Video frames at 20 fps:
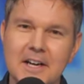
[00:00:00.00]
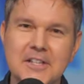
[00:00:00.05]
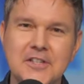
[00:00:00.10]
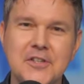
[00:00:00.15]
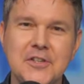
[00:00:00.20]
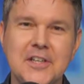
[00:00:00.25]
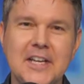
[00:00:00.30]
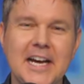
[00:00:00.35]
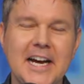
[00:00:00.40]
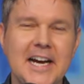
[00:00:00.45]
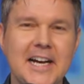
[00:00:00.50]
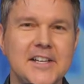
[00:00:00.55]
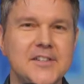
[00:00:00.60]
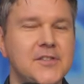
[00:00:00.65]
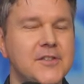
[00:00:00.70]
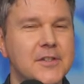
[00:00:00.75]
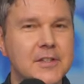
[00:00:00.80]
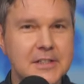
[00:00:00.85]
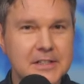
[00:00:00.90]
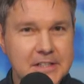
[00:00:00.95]
right, you
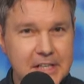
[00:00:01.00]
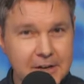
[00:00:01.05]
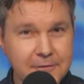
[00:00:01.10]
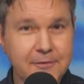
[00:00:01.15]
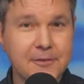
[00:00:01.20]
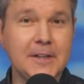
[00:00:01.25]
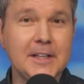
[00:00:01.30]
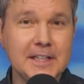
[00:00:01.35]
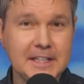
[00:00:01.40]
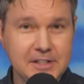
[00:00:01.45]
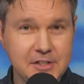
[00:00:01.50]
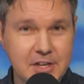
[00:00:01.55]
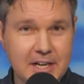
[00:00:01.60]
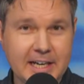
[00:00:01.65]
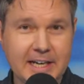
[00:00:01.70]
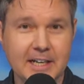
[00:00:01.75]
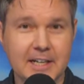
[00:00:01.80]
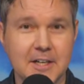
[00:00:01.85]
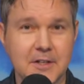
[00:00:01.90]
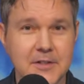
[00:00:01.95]
guys, definitely
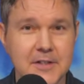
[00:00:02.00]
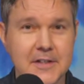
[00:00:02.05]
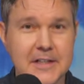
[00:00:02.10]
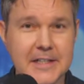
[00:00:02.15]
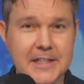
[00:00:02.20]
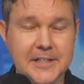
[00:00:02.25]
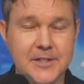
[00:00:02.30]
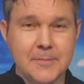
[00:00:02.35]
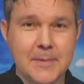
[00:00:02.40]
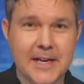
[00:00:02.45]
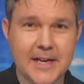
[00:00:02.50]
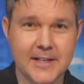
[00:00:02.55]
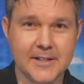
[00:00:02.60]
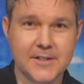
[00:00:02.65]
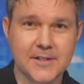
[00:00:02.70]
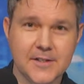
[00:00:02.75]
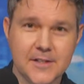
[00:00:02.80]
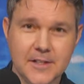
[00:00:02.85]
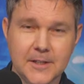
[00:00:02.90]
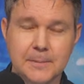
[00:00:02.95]
check out The
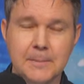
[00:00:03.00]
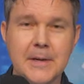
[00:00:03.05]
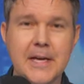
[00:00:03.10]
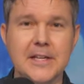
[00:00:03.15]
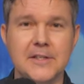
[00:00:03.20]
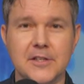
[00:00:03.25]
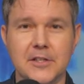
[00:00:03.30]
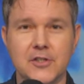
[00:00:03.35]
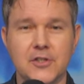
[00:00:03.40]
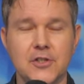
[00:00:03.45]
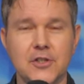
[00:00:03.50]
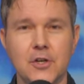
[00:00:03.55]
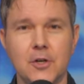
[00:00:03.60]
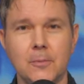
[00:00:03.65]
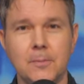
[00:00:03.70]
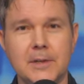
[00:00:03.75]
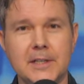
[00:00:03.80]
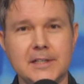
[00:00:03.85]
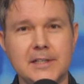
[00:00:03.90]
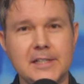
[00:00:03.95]
Expanse. It's an amazing
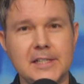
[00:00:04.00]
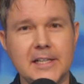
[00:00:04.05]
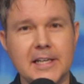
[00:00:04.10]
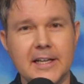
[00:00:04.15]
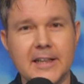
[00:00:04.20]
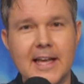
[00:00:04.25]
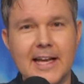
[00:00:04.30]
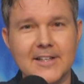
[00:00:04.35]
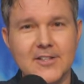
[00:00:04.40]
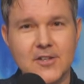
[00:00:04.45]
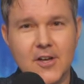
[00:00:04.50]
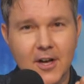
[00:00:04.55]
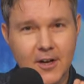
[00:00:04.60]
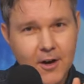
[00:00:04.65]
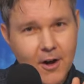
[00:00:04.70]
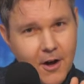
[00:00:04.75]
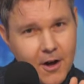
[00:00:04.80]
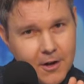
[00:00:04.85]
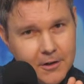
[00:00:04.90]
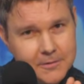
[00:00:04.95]
show, but that's
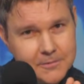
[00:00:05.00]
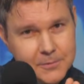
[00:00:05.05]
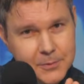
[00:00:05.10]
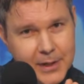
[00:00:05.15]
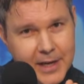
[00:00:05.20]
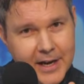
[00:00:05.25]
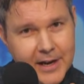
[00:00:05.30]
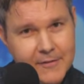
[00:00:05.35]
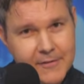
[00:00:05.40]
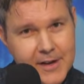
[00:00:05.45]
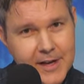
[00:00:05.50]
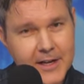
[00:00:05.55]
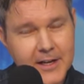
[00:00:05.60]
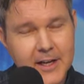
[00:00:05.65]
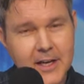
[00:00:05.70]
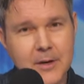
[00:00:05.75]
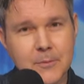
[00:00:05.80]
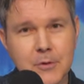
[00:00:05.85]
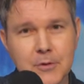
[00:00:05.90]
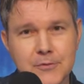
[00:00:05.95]
not all. We have a
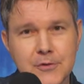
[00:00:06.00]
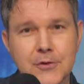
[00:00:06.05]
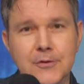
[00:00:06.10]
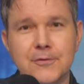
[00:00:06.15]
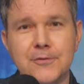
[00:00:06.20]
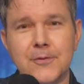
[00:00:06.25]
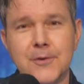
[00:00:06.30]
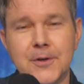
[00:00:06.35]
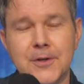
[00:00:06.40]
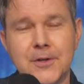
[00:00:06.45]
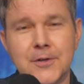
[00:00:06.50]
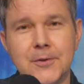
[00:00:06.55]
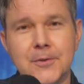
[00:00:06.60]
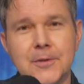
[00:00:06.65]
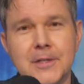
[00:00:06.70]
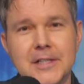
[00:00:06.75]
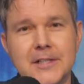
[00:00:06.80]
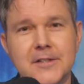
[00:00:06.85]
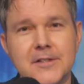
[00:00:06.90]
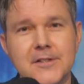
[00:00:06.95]
game review for
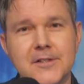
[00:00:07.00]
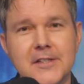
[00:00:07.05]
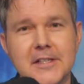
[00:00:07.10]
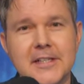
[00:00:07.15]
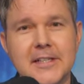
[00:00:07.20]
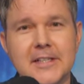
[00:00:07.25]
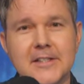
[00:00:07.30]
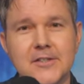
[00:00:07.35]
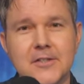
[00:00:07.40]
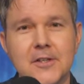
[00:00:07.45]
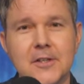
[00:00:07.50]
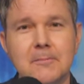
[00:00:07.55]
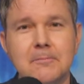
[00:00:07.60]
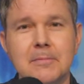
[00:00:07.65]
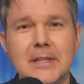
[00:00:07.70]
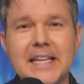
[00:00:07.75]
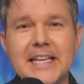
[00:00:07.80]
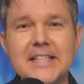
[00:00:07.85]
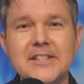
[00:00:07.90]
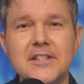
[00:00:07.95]
you. It's
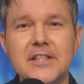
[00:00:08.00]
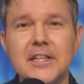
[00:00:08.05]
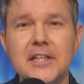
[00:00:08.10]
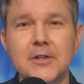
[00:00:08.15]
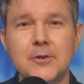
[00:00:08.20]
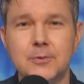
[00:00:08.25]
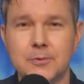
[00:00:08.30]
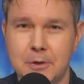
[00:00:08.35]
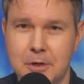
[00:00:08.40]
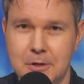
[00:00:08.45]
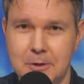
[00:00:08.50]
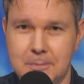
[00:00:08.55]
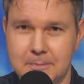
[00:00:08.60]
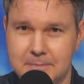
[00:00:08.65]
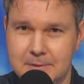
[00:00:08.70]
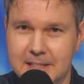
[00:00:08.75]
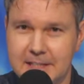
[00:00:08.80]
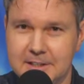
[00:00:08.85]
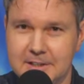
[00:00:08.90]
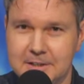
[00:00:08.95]
called Blazing
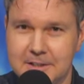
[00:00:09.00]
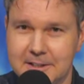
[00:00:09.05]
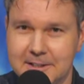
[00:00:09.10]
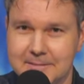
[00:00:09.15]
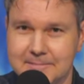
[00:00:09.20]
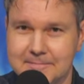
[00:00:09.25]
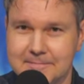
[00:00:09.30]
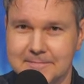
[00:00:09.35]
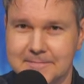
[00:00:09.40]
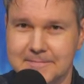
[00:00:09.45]
Chrome. Take a look.